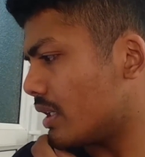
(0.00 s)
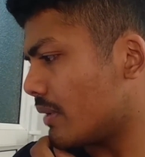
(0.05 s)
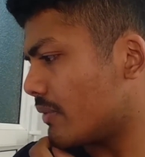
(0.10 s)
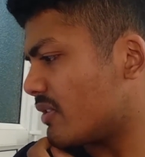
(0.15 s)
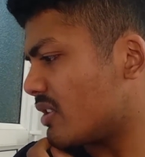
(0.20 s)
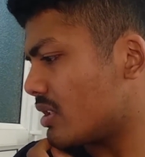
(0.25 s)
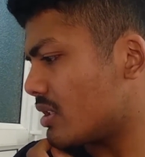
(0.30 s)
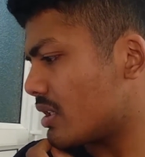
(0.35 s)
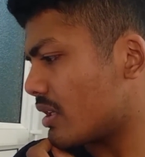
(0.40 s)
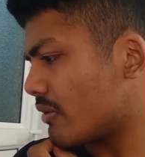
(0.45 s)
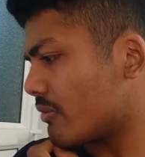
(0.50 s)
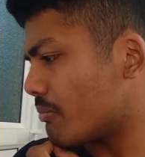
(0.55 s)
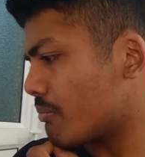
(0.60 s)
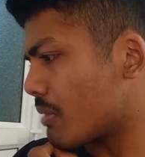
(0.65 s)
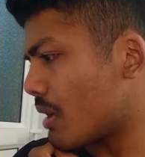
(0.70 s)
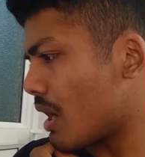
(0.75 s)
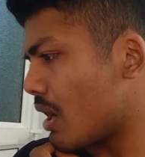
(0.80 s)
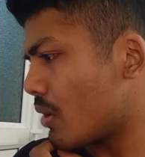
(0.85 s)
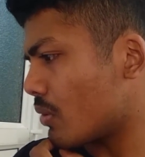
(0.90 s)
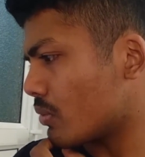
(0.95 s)
Deputy
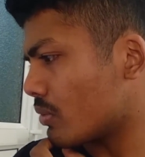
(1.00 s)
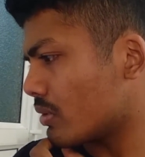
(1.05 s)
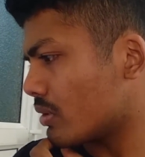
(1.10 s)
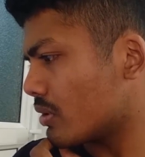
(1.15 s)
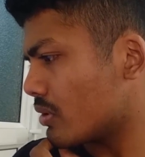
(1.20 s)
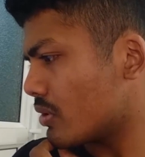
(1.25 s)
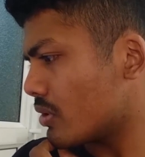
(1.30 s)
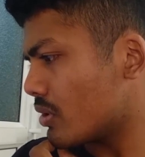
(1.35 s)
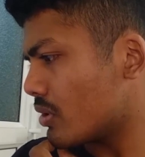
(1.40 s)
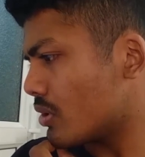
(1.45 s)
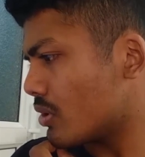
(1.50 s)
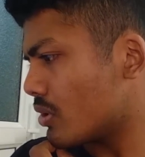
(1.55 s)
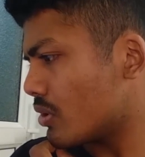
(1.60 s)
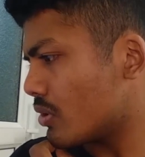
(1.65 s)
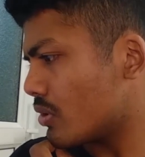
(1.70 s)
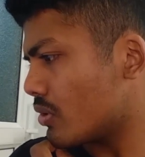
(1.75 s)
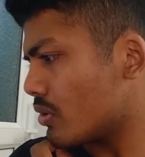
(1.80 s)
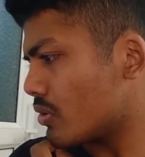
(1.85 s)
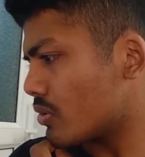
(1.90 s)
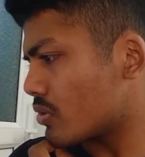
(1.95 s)
Chief Braun.
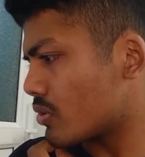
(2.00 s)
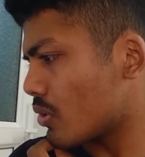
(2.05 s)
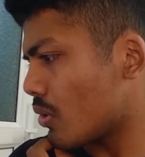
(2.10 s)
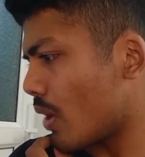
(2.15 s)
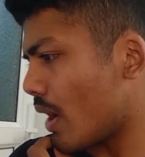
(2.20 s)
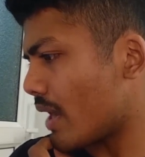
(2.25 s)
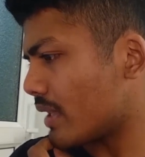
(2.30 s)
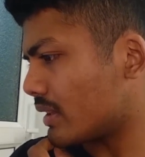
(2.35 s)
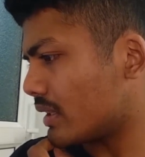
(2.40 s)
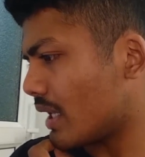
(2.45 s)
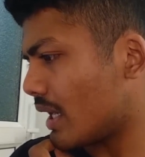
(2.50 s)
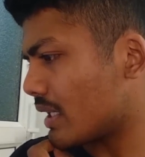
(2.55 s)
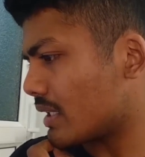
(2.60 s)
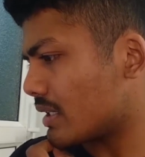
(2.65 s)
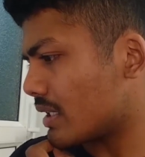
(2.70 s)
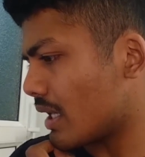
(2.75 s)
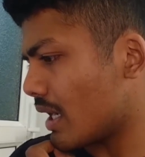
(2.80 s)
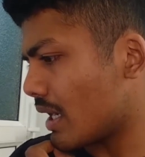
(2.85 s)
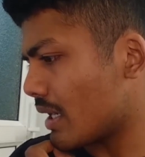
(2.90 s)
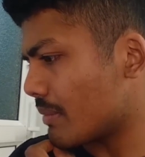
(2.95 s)
So at
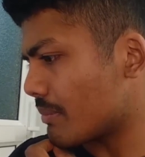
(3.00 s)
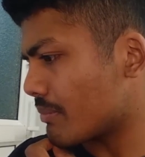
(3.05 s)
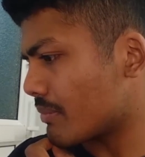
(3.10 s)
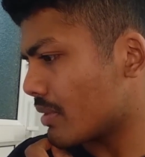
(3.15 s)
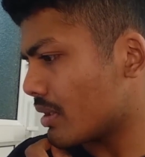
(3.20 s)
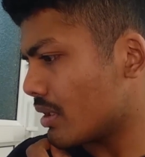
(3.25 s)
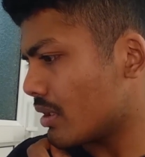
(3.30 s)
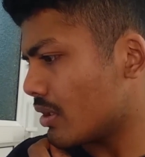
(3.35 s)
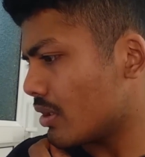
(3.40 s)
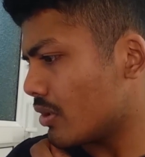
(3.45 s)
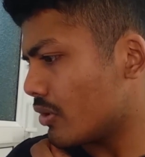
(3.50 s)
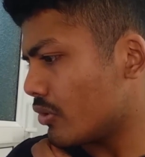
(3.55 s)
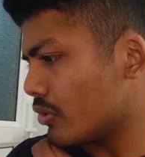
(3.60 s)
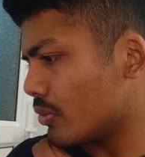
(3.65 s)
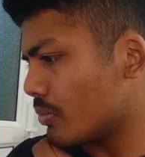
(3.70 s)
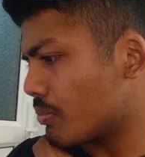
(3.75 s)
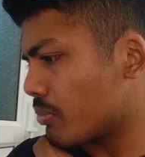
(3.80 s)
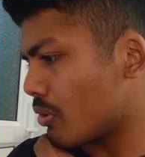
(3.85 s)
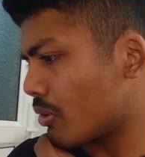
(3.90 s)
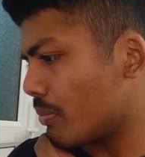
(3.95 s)
that time,
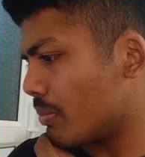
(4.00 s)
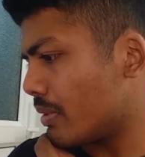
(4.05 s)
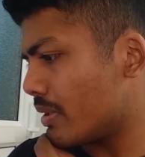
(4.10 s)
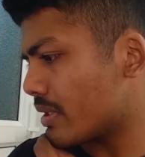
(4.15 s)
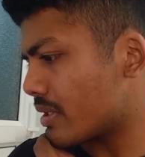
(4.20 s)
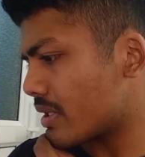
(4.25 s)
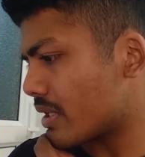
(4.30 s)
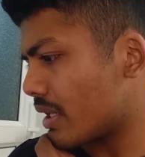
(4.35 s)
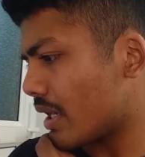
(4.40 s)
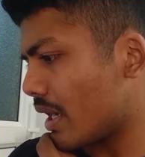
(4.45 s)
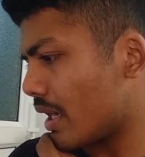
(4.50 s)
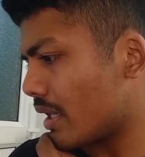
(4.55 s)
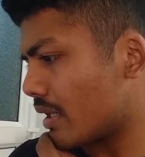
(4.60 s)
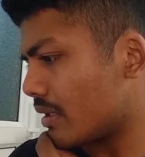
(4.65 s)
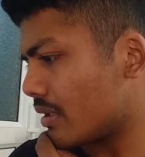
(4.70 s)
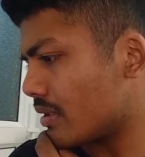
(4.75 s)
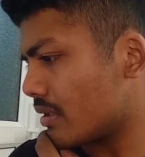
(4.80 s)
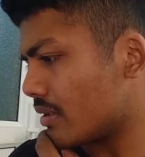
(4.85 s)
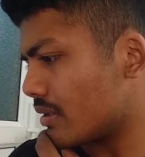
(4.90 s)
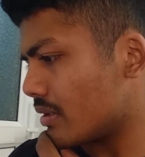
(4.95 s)
you probably
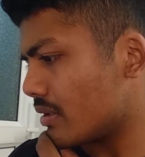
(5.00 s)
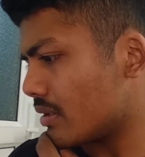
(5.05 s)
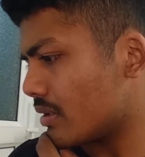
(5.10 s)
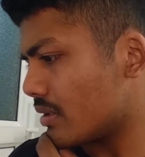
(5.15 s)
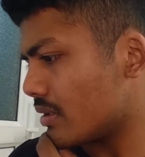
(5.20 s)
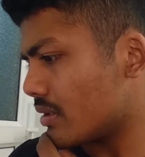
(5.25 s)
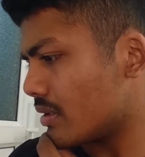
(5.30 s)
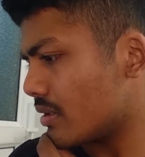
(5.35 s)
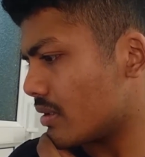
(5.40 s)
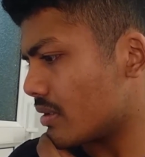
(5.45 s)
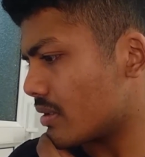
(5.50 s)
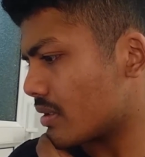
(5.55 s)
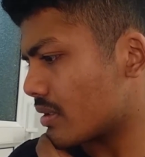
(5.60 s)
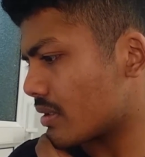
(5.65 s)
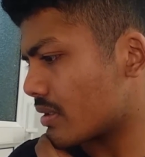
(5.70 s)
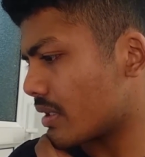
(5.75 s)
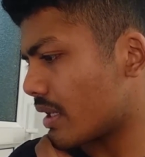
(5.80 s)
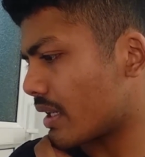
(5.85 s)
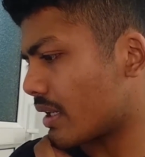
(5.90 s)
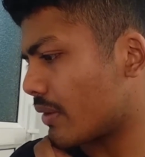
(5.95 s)
scared,
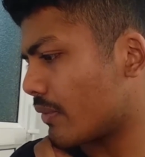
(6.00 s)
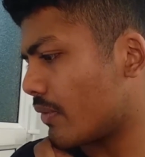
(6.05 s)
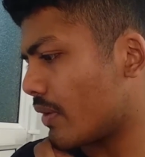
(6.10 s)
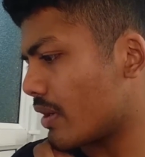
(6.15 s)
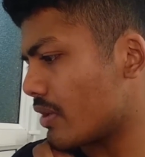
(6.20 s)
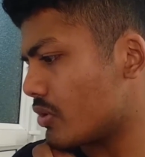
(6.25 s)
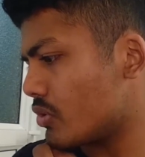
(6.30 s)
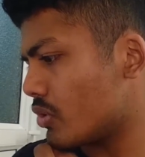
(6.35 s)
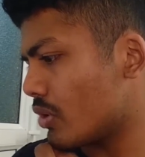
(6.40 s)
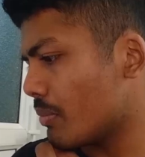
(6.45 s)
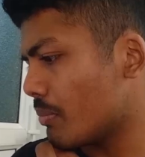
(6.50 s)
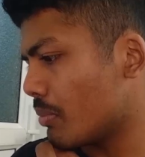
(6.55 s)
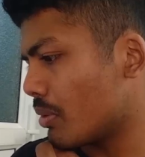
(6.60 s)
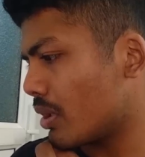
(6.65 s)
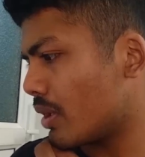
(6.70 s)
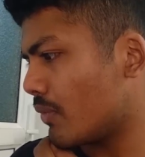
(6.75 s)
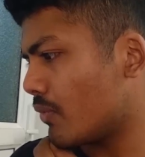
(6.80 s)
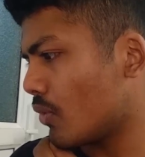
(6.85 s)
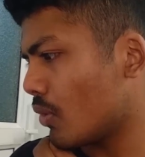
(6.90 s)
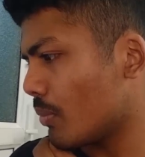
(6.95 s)
sacrificed your
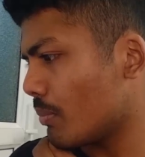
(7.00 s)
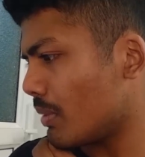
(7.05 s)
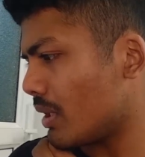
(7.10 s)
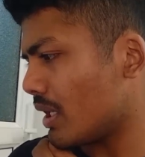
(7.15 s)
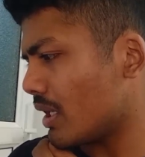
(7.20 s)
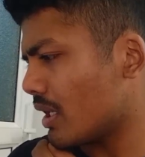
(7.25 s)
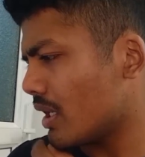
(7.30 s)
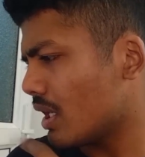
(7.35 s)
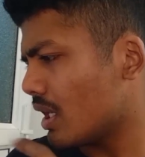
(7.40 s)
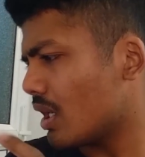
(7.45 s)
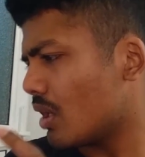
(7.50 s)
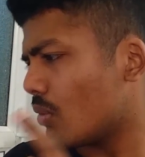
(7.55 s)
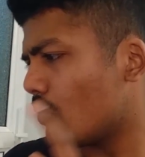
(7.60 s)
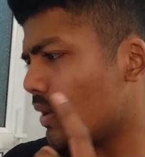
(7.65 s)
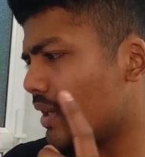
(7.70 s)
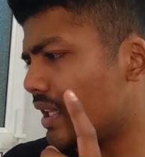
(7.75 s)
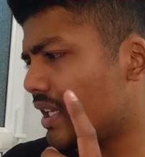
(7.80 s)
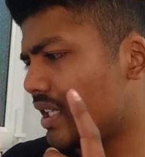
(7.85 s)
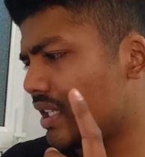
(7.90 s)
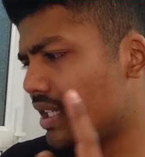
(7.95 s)
body for me.
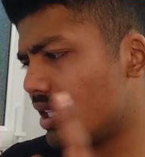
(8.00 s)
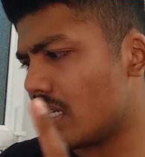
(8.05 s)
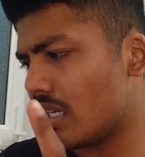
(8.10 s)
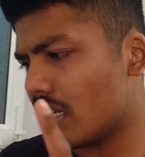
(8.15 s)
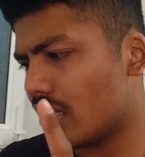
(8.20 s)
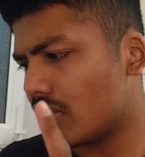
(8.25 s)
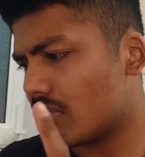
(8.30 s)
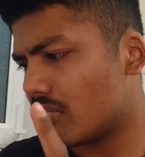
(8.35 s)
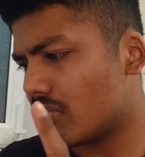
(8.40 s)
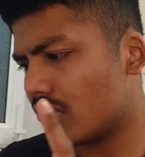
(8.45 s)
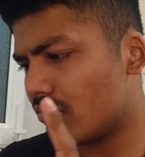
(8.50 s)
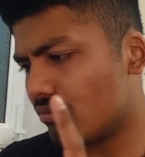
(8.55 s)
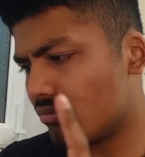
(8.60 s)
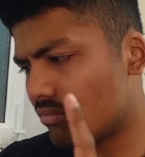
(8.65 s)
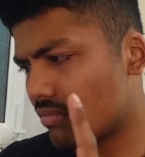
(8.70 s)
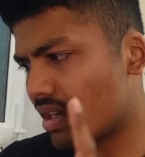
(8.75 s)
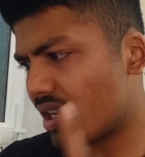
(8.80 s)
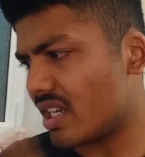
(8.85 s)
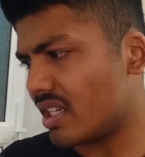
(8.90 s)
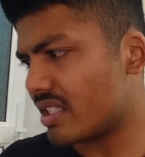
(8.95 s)
Well, he didn't
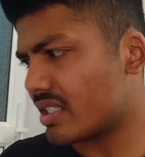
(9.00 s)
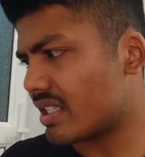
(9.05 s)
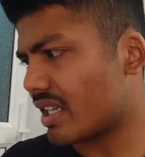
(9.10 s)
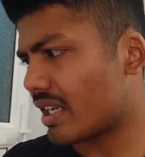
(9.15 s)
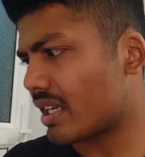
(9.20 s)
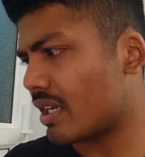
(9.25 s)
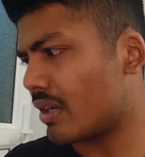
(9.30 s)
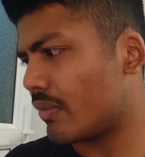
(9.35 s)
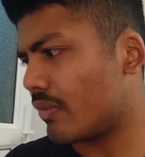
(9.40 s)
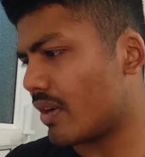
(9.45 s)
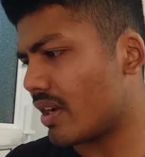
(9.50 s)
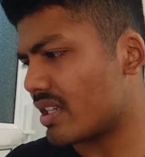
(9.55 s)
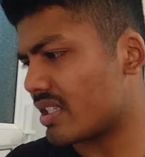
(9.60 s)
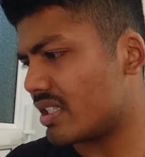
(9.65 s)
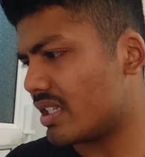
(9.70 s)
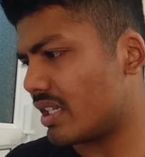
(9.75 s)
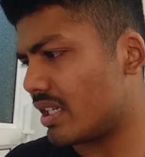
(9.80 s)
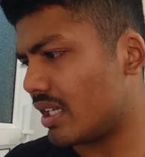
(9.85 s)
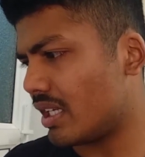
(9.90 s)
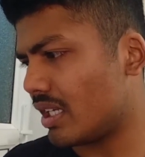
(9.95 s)
really
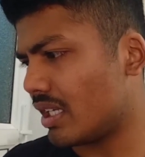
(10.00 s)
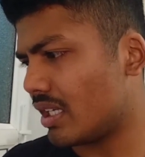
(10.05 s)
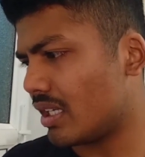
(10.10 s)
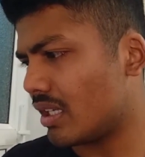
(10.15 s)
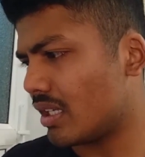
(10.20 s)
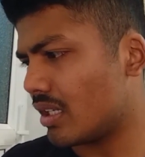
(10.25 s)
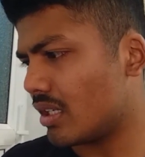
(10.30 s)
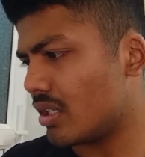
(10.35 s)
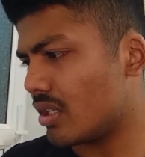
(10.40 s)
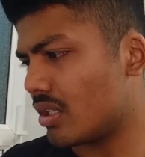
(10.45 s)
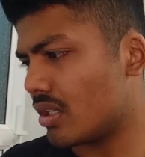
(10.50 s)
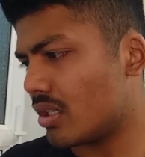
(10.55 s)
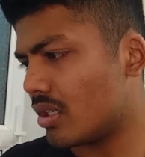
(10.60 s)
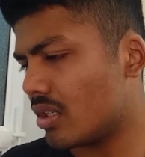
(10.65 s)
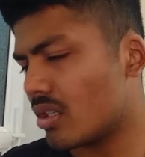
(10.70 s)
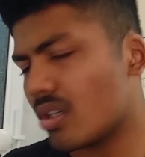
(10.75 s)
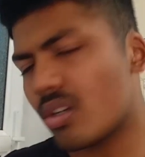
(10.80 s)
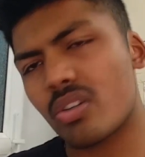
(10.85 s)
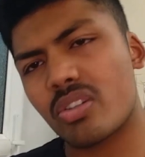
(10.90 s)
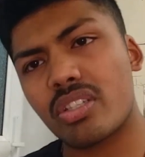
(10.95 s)
sacrifice, did he?
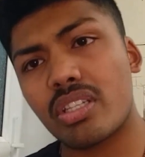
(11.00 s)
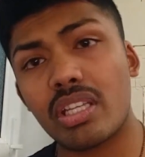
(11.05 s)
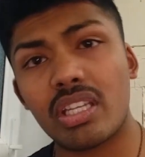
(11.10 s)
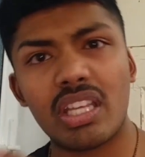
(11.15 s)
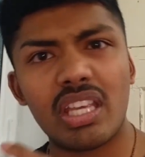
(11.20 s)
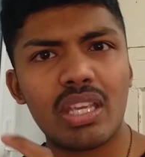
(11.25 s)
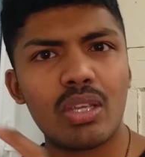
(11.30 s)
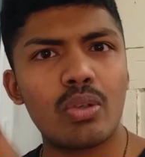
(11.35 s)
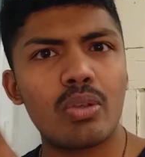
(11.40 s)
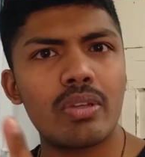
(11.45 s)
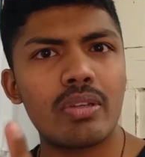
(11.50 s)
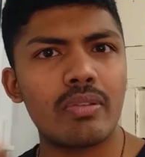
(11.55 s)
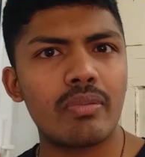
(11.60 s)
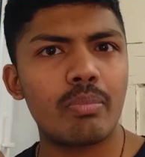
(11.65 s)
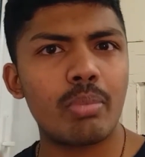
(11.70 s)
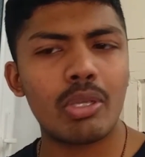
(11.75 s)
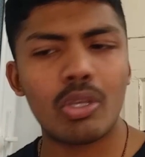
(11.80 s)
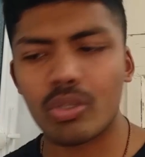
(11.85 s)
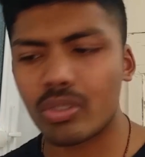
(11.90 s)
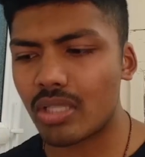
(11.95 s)
Oh shit, he could
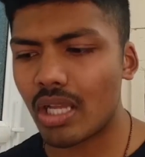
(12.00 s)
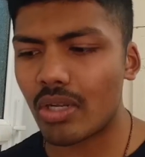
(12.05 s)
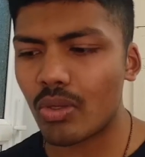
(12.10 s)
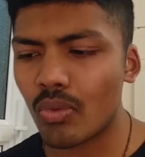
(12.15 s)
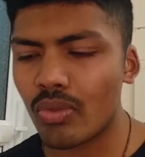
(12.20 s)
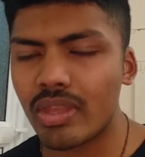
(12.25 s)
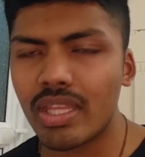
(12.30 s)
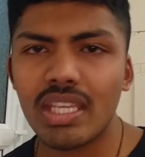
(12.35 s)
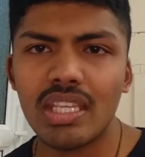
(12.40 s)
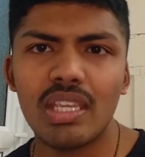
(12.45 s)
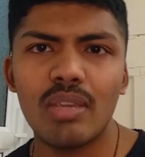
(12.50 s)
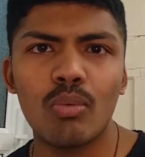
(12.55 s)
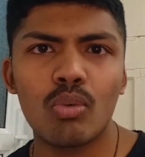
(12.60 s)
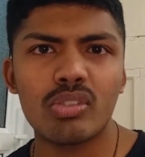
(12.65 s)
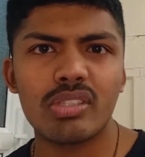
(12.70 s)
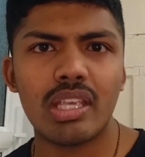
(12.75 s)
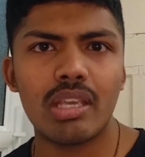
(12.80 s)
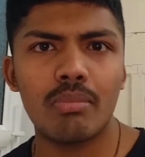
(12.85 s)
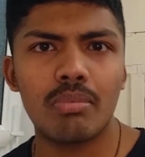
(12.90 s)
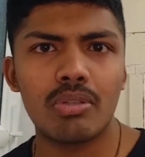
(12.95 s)
have because I don't think he
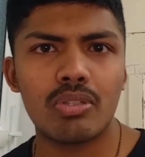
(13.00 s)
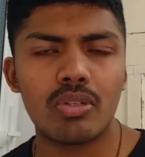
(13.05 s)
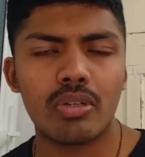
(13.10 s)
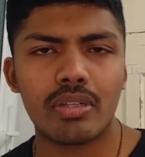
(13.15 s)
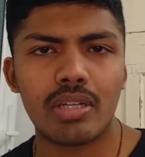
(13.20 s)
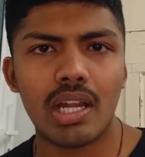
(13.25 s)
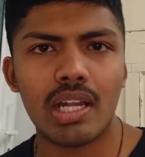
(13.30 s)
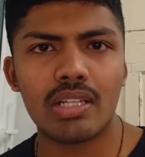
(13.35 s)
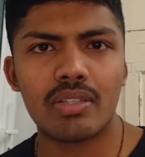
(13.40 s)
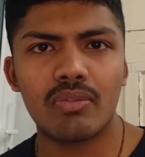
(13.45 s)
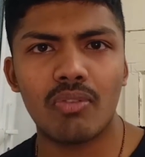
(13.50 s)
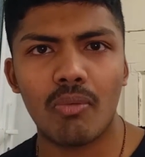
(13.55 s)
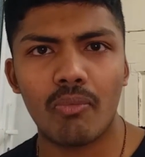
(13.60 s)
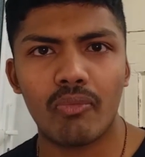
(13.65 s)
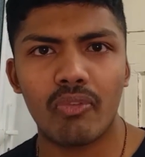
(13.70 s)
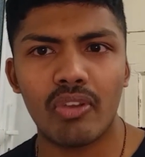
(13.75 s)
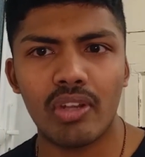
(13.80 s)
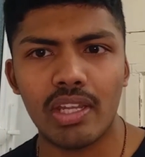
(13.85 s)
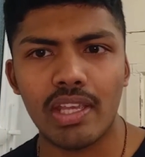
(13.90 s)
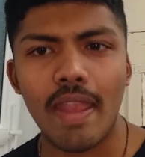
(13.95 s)
was able to
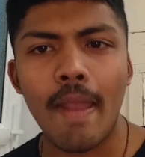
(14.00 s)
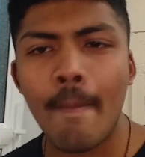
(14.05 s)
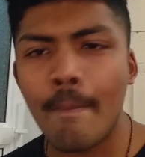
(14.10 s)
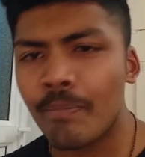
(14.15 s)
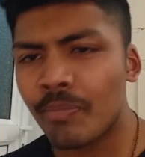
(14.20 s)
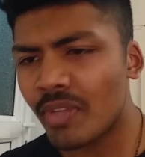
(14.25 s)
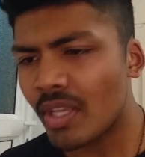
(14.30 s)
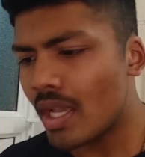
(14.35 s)
transform fully.